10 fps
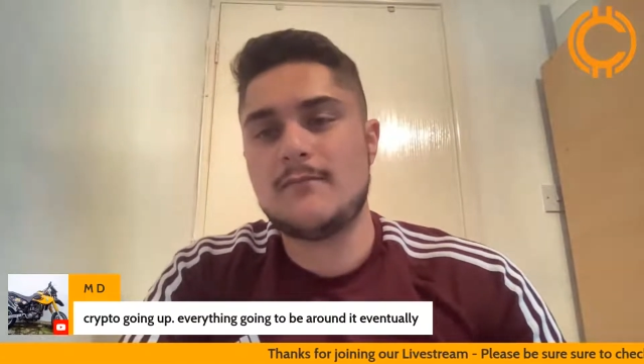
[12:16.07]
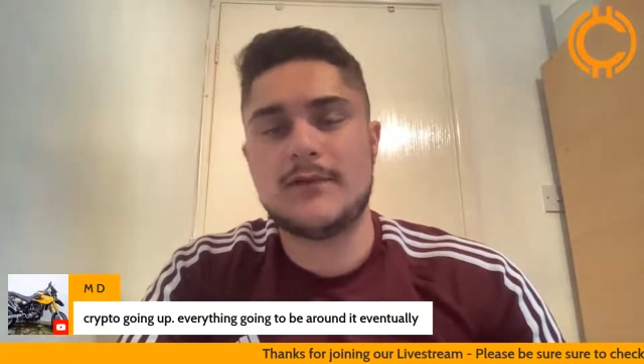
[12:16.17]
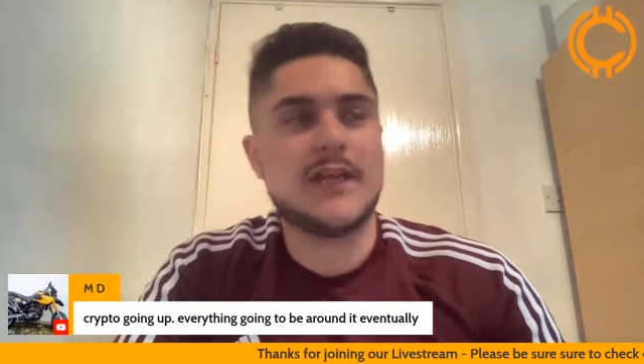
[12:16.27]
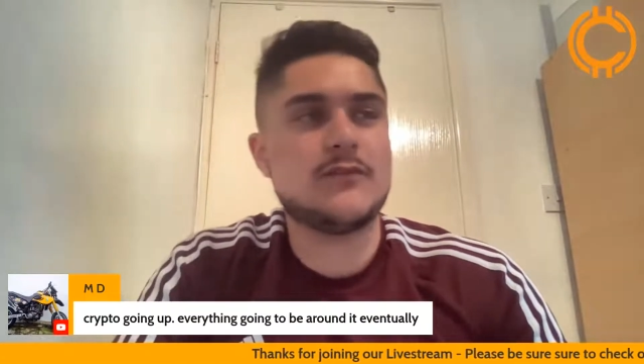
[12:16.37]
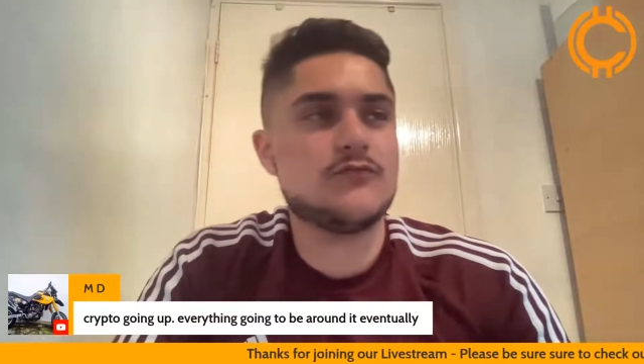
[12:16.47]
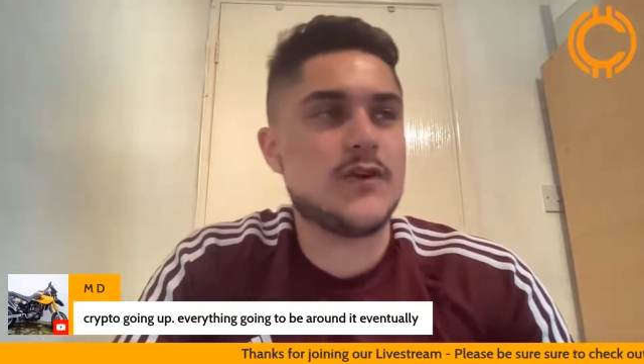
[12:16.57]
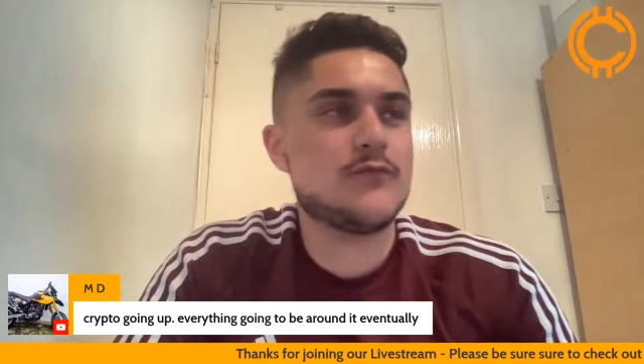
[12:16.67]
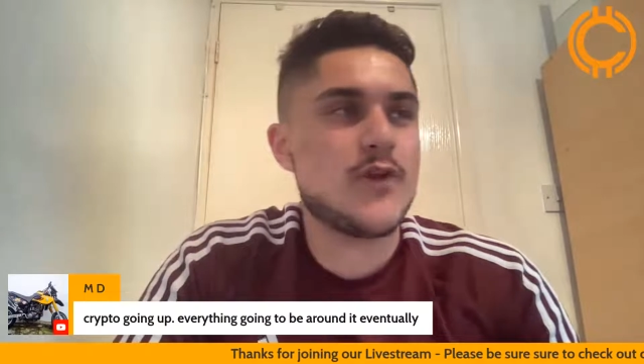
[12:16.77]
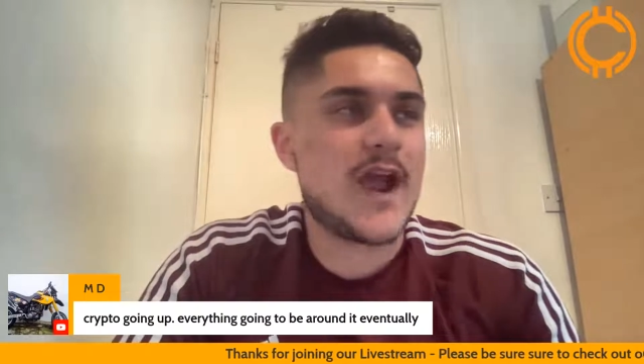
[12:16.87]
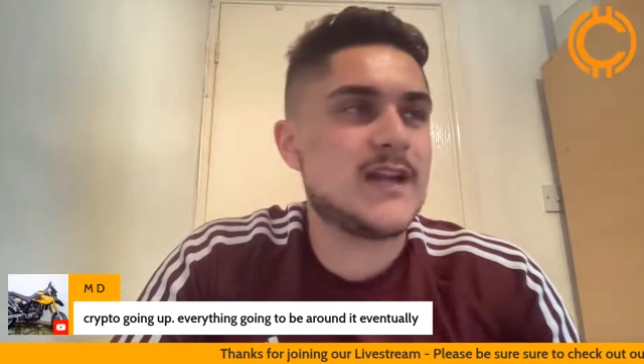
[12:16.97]
But then in
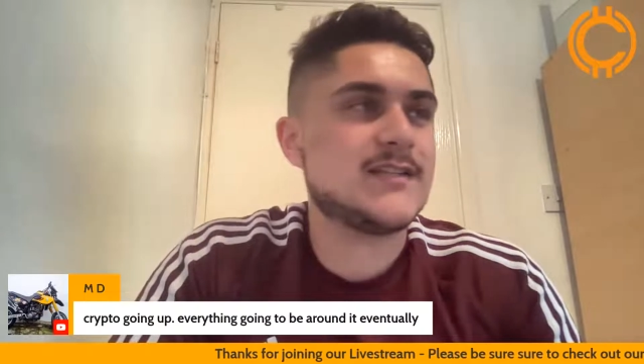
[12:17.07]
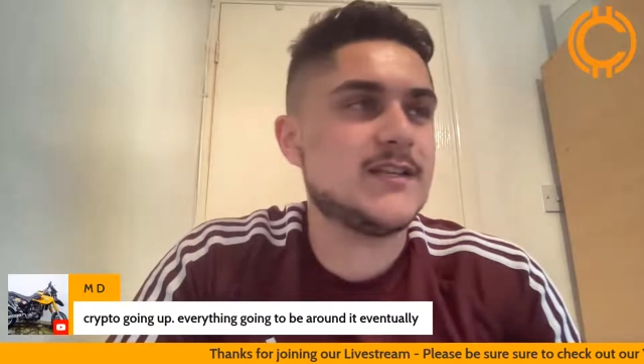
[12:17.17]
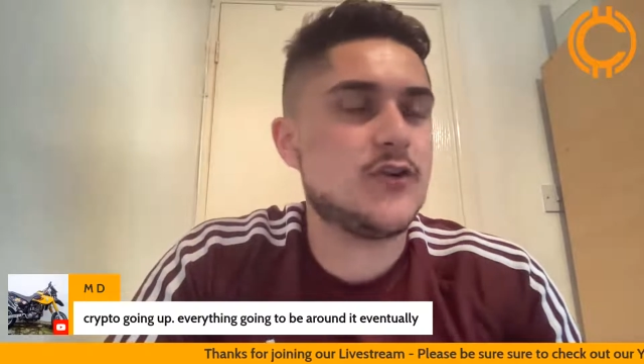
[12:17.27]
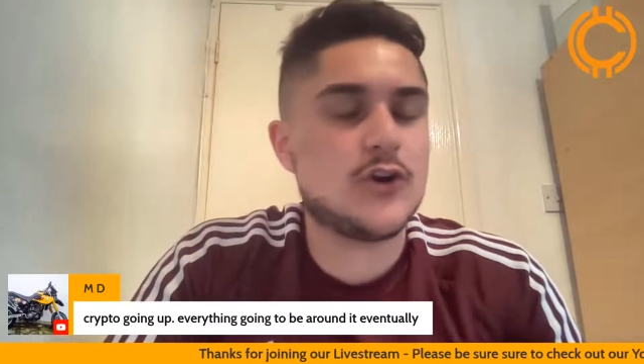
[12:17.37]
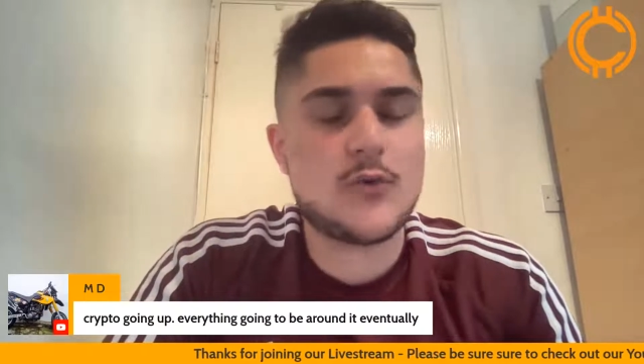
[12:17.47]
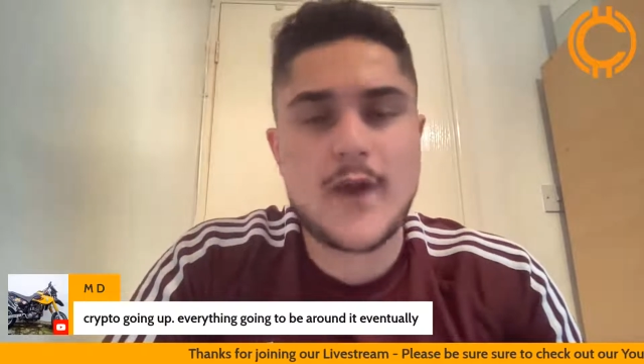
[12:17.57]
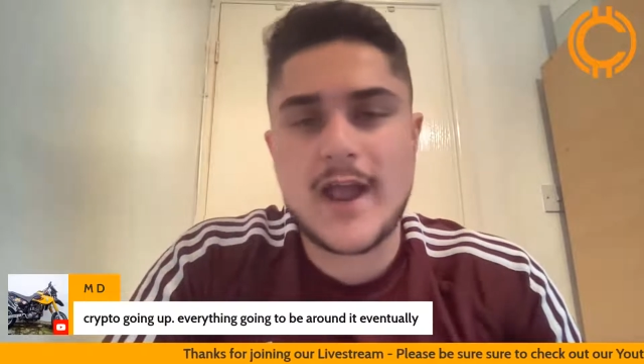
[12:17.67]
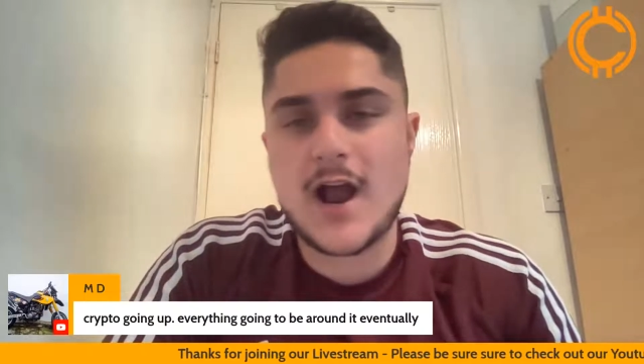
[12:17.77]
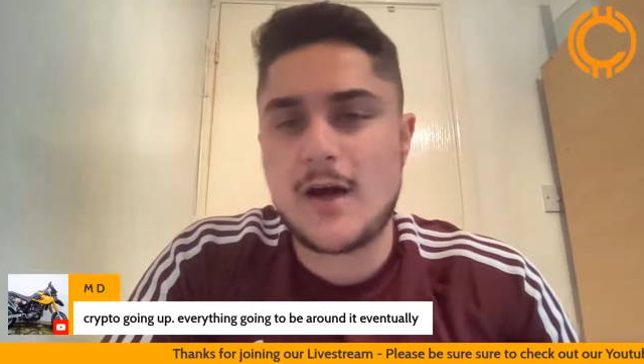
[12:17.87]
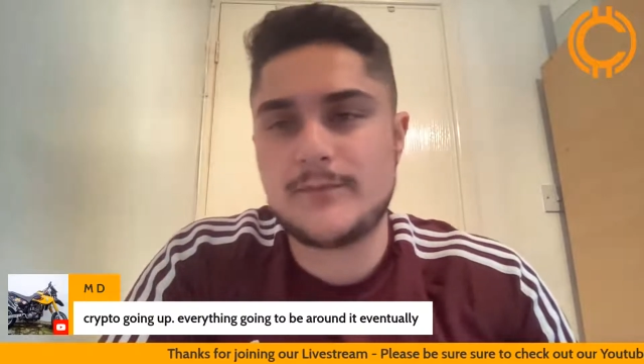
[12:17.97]
reality, you're going to
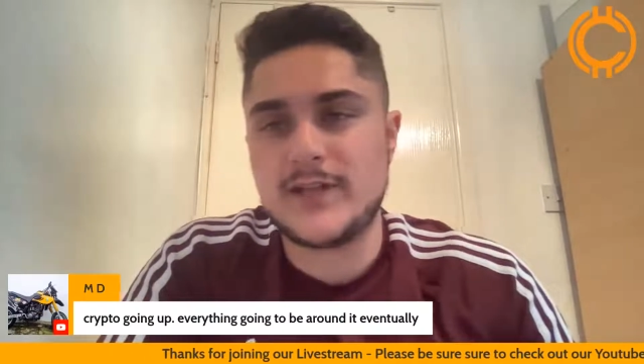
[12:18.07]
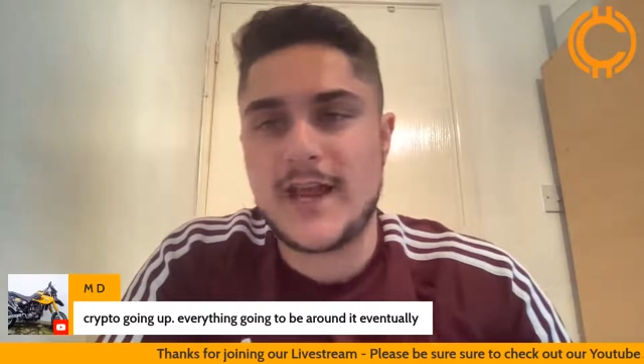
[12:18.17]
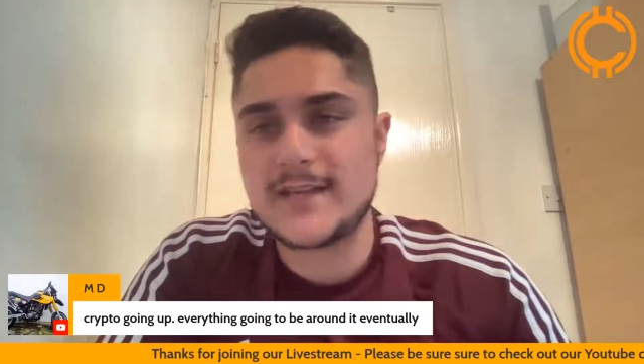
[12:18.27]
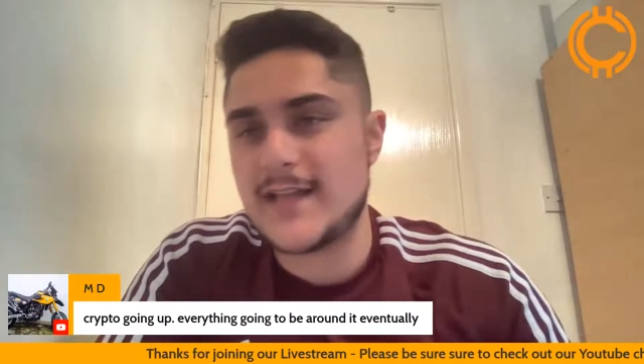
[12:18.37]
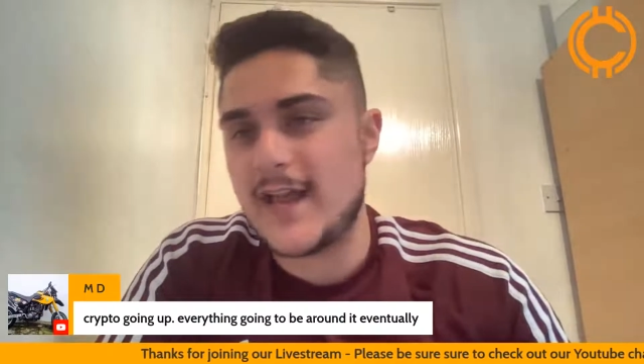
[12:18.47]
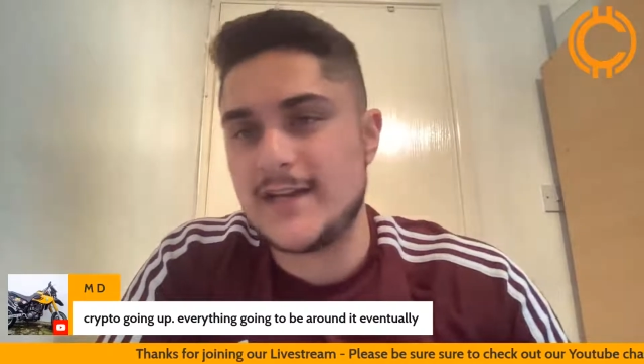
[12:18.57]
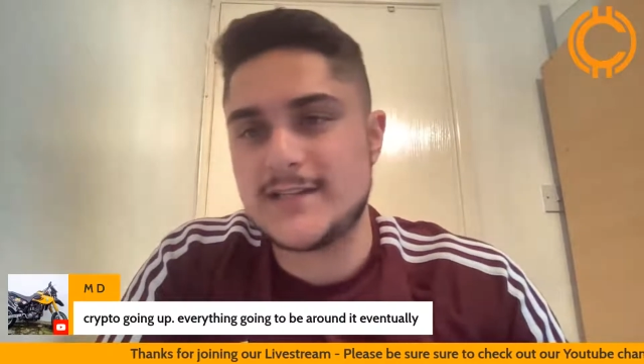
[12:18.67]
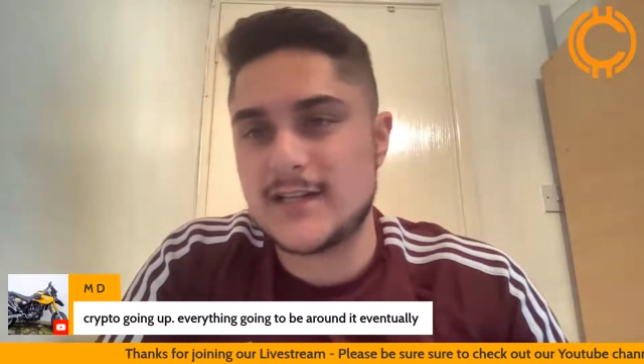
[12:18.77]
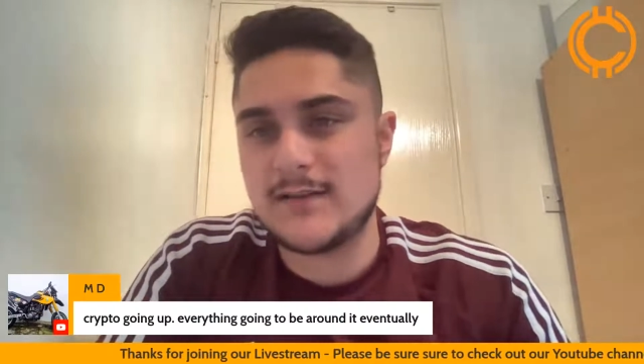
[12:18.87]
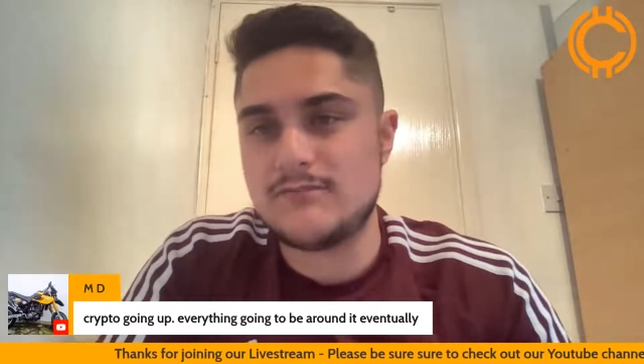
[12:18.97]
wake up the next day and it's going to